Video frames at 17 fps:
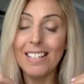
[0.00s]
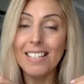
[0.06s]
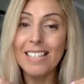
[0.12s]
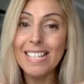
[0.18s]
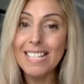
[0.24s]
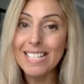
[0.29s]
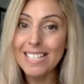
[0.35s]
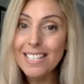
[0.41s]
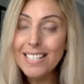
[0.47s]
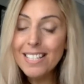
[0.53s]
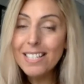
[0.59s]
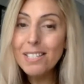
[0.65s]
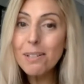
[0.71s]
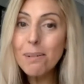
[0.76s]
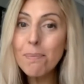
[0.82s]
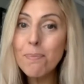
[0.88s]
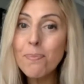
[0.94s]
the
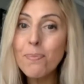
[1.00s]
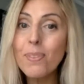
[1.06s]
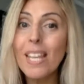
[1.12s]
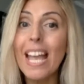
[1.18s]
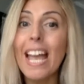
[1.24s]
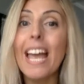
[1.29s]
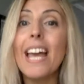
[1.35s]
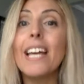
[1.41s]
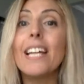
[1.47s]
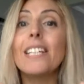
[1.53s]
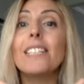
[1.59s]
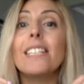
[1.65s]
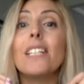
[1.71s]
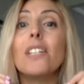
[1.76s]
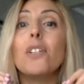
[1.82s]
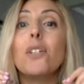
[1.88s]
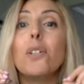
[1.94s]
system,
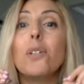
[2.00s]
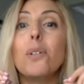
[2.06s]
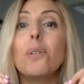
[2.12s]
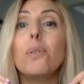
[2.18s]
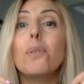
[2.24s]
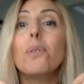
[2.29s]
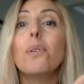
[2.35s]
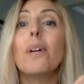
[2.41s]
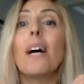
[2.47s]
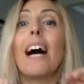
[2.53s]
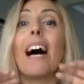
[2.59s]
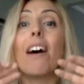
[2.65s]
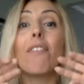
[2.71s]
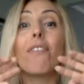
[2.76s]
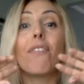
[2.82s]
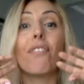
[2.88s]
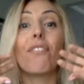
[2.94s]
and you
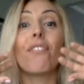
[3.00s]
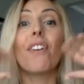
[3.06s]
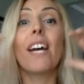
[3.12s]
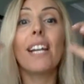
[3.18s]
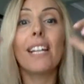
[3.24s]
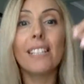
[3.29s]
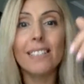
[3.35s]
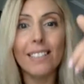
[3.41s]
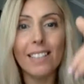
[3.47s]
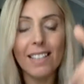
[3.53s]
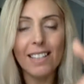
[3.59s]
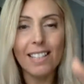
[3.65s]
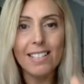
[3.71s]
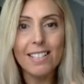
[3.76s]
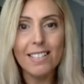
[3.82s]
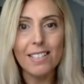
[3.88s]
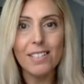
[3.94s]
affect
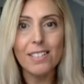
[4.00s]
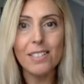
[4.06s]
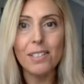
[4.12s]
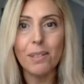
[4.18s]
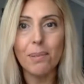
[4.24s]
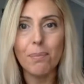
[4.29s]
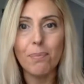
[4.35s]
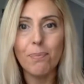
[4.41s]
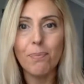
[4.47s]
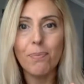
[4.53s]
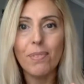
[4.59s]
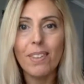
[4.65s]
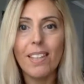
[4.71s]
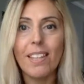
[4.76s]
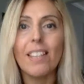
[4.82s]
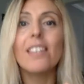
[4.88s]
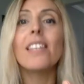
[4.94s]
the system,
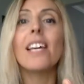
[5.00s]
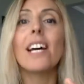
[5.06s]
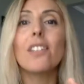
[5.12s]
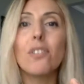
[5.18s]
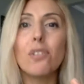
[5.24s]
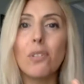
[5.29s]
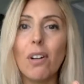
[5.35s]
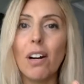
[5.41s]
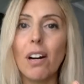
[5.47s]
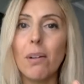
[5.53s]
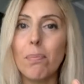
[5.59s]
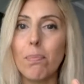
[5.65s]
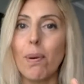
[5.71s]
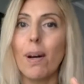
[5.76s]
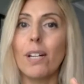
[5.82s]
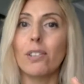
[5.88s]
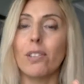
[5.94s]
that you are
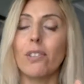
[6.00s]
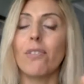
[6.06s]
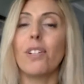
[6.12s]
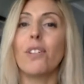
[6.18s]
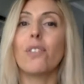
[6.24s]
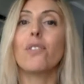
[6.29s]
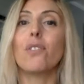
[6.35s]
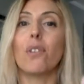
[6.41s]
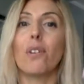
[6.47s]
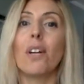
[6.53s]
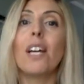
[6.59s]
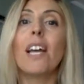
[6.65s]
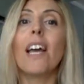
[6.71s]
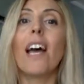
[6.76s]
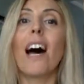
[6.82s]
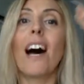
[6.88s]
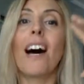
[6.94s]
part of it. So
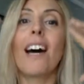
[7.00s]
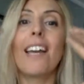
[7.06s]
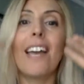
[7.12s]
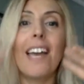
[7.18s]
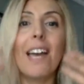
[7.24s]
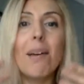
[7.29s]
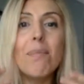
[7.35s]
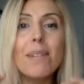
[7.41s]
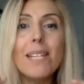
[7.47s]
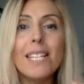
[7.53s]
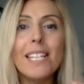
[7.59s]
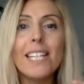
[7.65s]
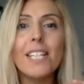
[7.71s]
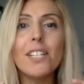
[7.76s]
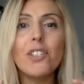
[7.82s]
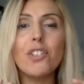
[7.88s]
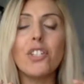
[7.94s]
I am in
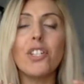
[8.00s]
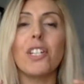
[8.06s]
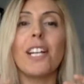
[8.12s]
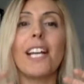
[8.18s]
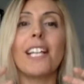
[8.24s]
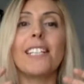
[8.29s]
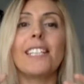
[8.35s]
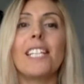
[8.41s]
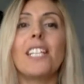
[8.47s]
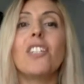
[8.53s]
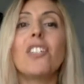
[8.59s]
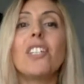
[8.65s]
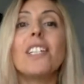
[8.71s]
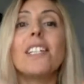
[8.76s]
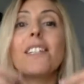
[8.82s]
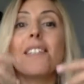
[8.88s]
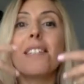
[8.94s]
nature and
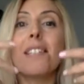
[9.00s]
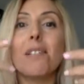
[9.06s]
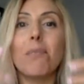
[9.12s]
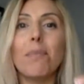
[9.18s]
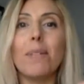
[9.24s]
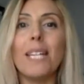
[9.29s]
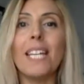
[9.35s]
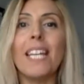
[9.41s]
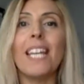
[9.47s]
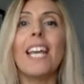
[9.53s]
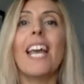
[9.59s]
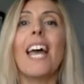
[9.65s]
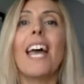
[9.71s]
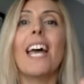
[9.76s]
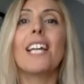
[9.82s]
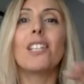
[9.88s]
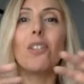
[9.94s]
nature is in me,
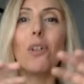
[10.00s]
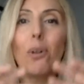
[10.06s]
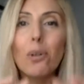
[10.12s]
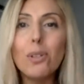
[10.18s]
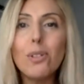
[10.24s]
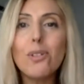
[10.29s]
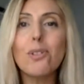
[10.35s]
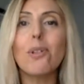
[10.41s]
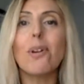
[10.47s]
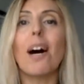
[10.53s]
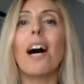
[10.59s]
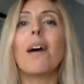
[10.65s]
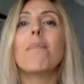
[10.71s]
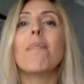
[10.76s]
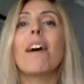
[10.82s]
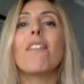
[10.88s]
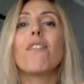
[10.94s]
and also
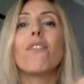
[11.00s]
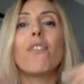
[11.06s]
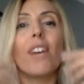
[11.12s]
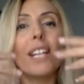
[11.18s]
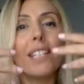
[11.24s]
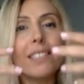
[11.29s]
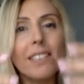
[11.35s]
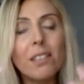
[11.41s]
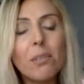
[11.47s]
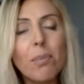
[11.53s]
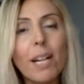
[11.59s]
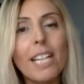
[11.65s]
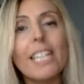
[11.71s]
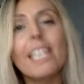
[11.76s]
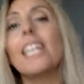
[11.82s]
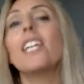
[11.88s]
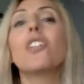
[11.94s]
I'm affected
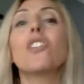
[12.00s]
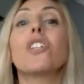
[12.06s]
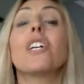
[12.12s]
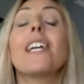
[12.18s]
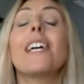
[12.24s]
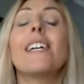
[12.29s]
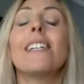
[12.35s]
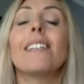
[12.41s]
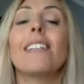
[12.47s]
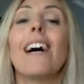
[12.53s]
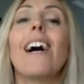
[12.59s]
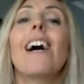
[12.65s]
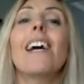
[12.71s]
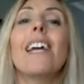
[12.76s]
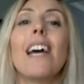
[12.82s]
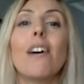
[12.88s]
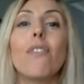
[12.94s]
by nature and
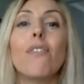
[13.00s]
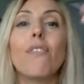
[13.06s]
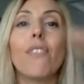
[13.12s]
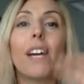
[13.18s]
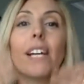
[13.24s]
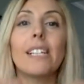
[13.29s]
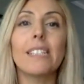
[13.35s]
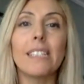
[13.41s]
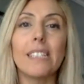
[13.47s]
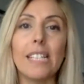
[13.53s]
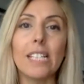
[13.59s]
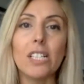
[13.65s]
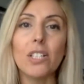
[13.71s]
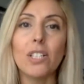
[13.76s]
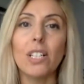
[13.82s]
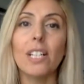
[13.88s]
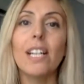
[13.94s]
I affect
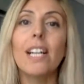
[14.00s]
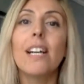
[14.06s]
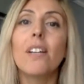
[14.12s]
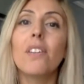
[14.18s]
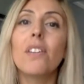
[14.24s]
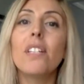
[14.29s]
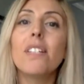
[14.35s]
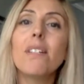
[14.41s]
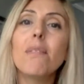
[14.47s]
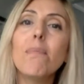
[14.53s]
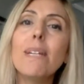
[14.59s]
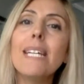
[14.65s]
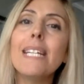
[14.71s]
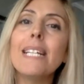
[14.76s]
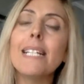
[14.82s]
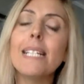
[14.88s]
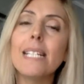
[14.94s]
nature. This
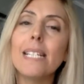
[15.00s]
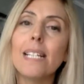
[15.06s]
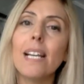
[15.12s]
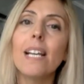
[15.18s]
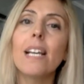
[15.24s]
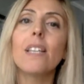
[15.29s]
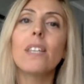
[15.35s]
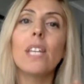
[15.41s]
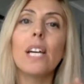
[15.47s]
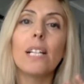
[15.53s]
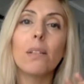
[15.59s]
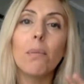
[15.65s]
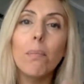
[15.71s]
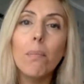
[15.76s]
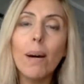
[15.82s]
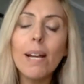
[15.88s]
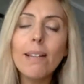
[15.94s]
means
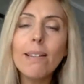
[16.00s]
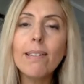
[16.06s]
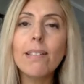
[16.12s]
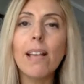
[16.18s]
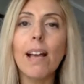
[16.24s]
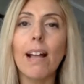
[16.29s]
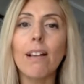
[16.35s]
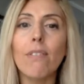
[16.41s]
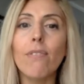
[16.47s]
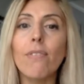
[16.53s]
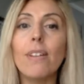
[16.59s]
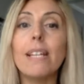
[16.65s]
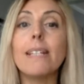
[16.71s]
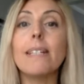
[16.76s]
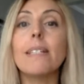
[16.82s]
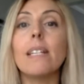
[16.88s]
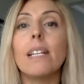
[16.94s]
that myself
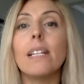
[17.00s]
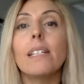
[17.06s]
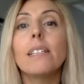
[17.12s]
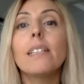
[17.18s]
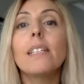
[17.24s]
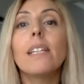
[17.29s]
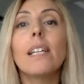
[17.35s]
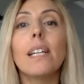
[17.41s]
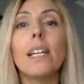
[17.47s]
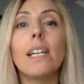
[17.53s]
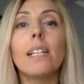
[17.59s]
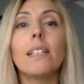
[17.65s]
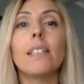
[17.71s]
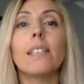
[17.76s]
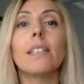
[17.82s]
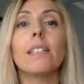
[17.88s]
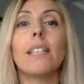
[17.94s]
is
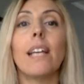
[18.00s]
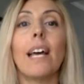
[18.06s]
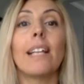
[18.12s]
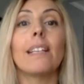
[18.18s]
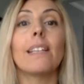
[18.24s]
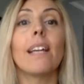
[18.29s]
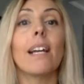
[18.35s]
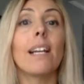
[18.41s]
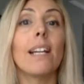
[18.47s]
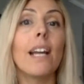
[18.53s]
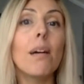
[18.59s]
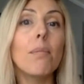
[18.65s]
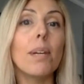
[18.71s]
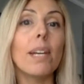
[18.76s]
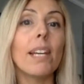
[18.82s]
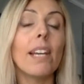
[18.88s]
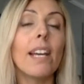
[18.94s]
integrated and
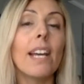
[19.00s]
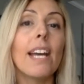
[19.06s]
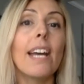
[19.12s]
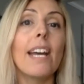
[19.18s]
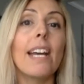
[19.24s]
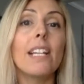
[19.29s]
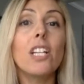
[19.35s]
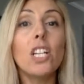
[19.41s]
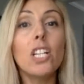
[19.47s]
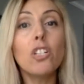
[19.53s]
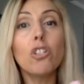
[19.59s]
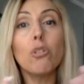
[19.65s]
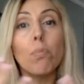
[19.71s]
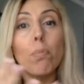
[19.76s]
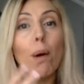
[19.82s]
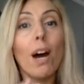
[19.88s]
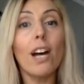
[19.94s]
dynamic.
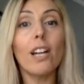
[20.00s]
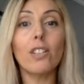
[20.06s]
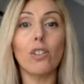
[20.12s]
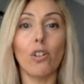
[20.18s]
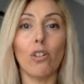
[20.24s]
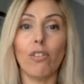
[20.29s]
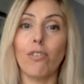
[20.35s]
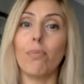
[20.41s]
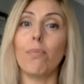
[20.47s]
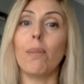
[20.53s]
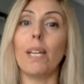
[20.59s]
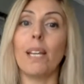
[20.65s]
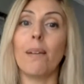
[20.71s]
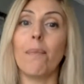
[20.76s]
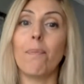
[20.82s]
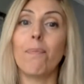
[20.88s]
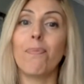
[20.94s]
Each part of
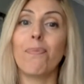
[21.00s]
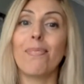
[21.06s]
me